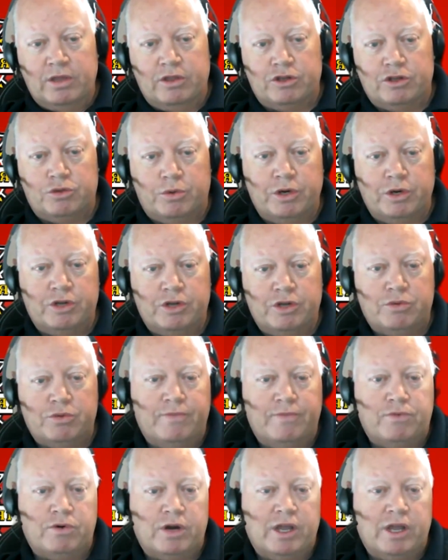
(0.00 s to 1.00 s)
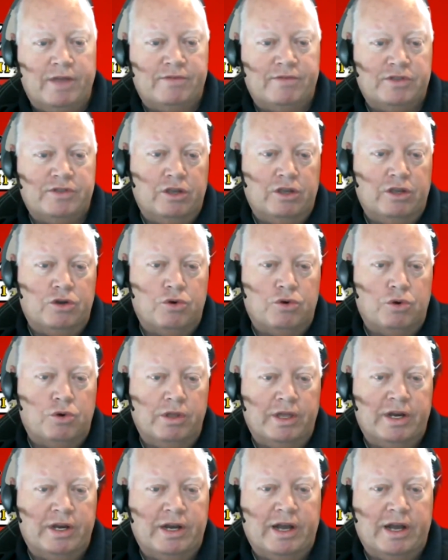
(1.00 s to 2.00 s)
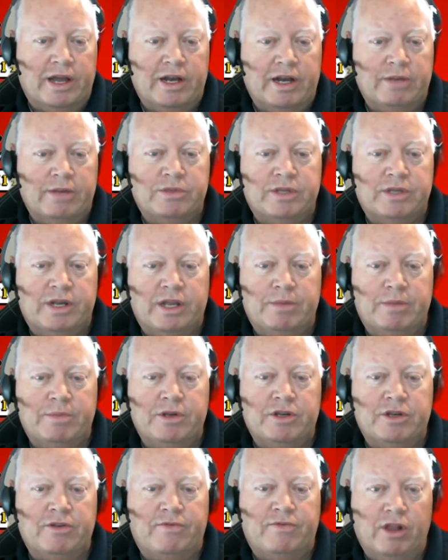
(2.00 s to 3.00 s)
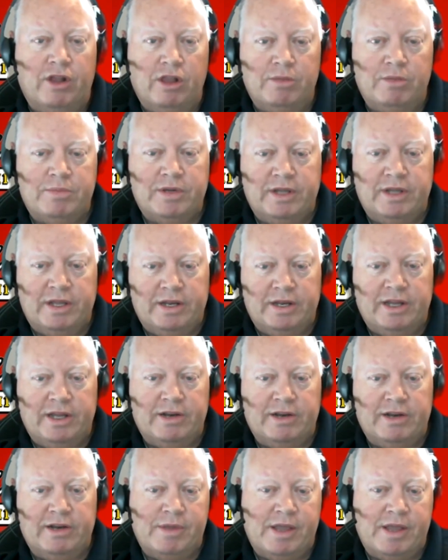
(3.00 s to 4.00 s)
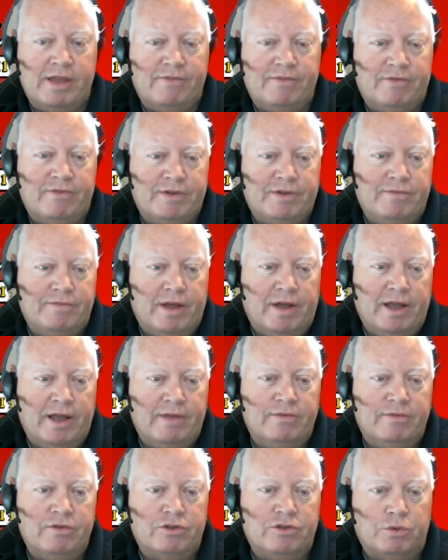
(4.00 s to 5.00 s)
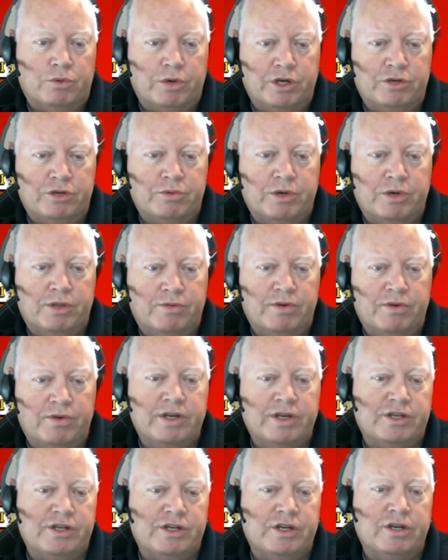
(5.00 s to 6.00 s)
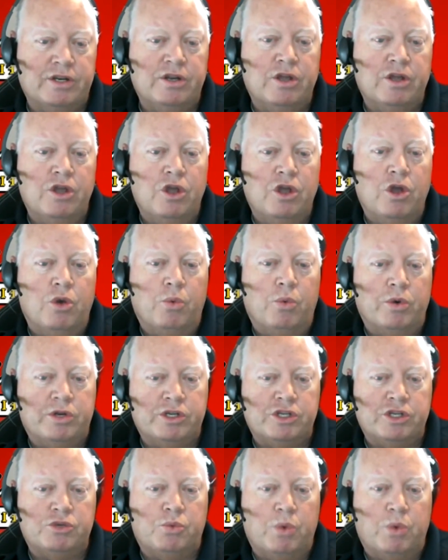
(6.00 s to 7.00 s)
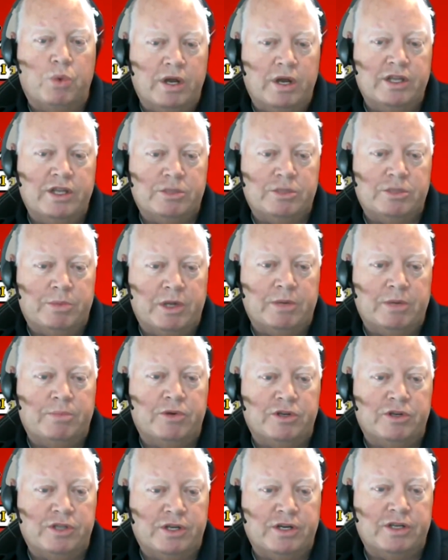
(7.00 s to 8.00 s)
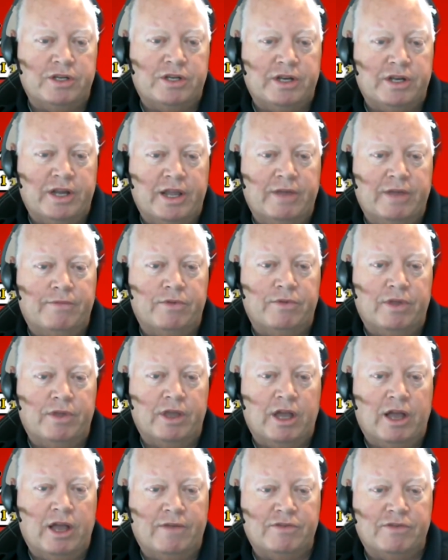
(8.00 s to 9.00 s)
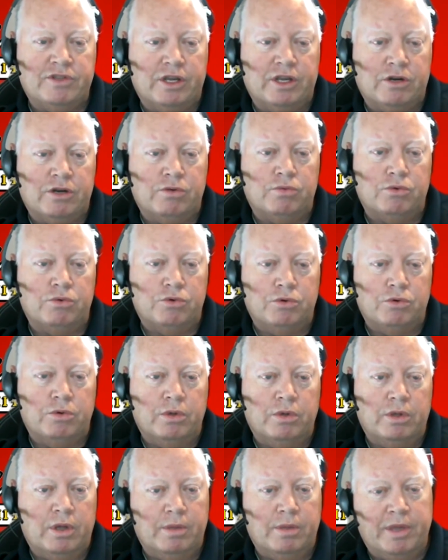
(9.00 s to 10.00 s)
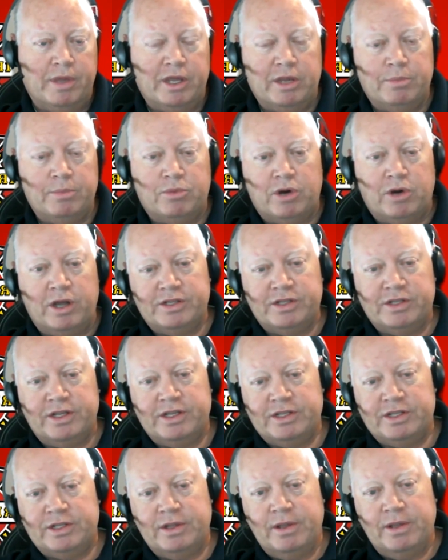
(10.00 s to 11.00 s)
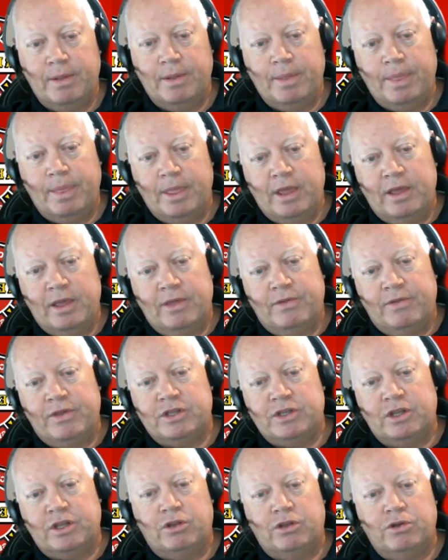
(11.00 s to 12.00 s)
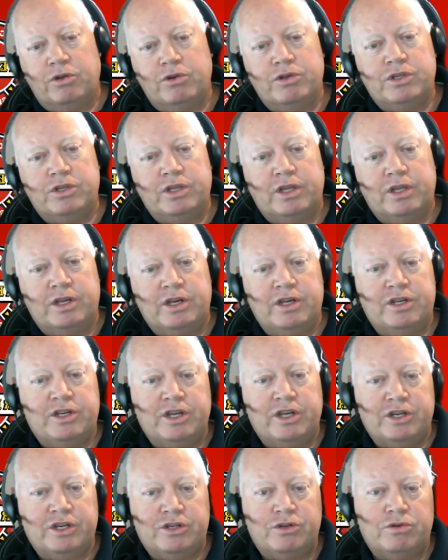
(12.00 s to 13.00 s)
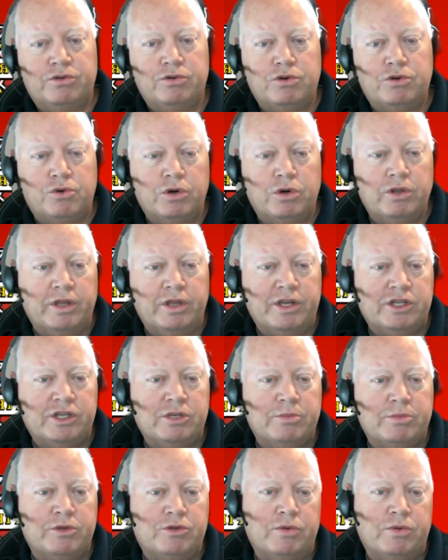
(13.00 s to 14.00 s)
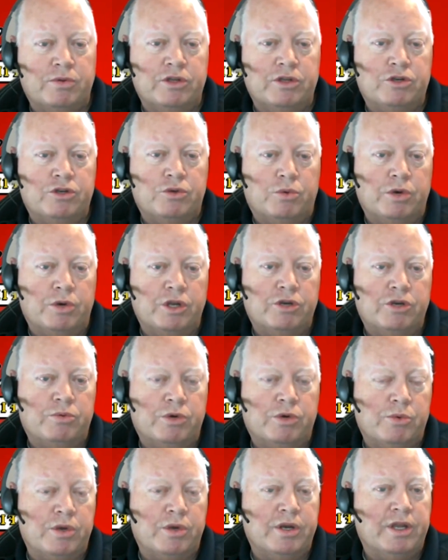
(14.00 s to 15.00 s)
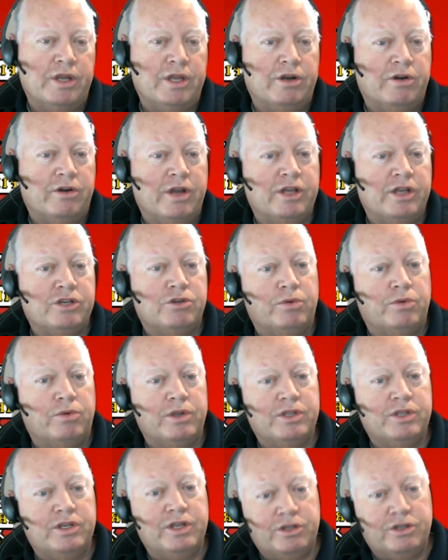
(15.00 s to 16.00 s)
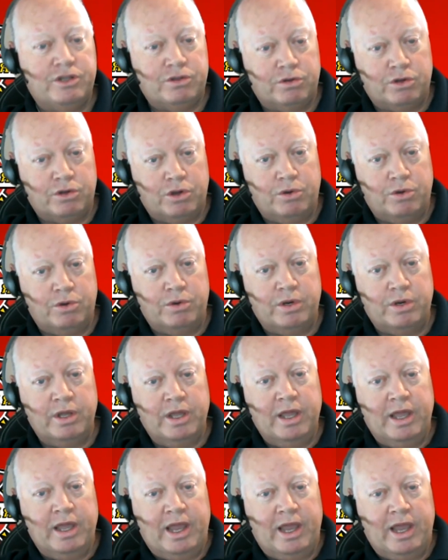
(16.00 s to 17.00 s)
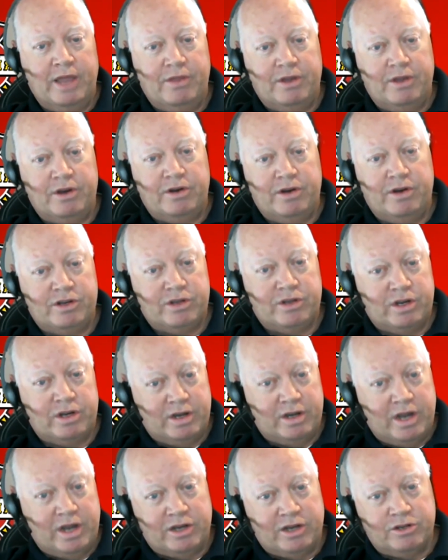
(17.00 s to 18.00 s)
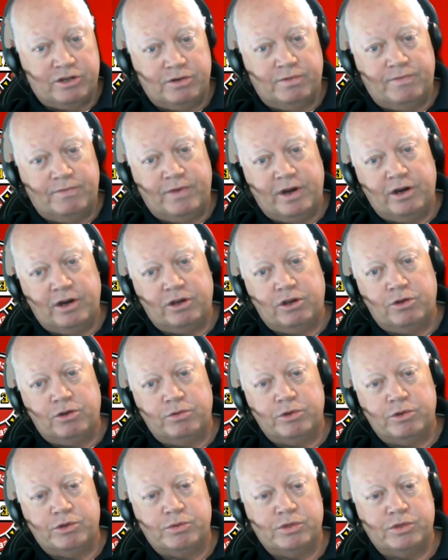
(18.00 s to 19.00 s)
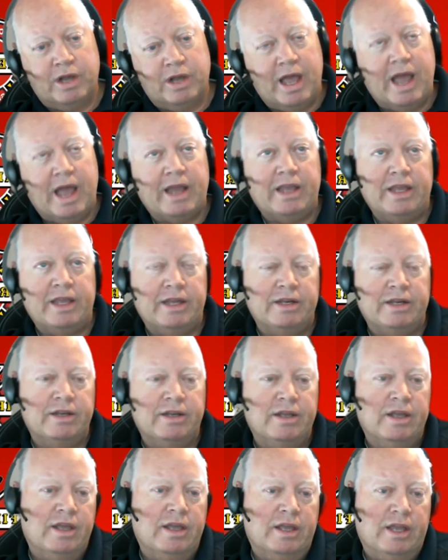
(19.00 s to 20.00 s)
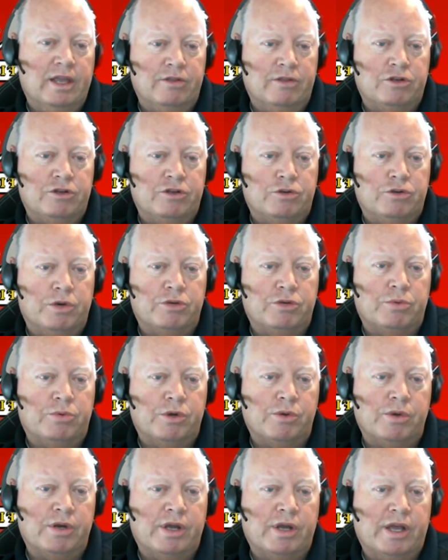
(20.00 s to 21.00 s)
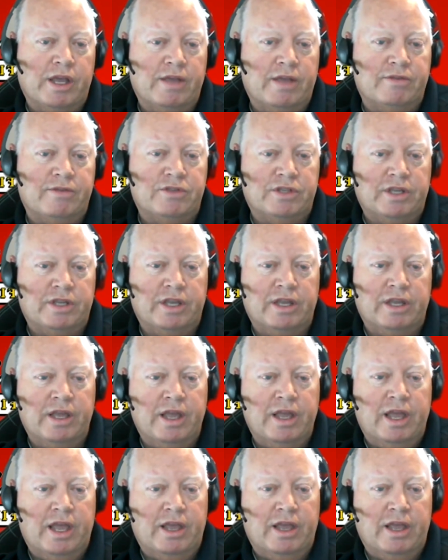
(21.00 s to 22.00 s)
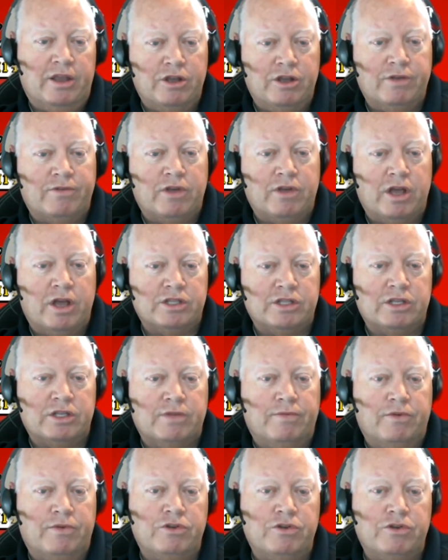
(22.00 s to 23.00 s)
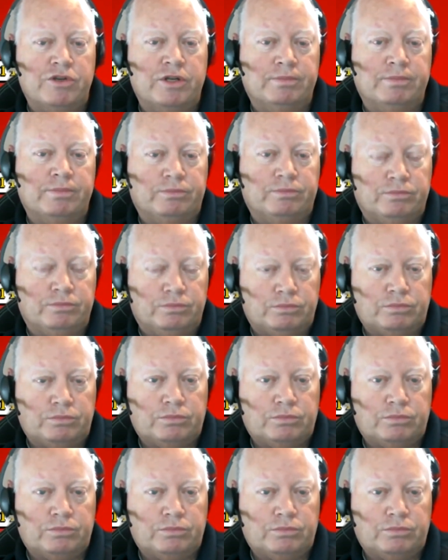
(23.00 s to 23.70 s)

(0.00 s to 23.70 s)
The 2024 IFC correlated items that had been developed in NFPA 855, the 2023 edition, which is what is being presented today for the off-cycle rule making process. This includes an additional correlation between the 2021 International Residential Code and the International Fire Code, which was lacking in the 2021 IFC and could have caused confusion.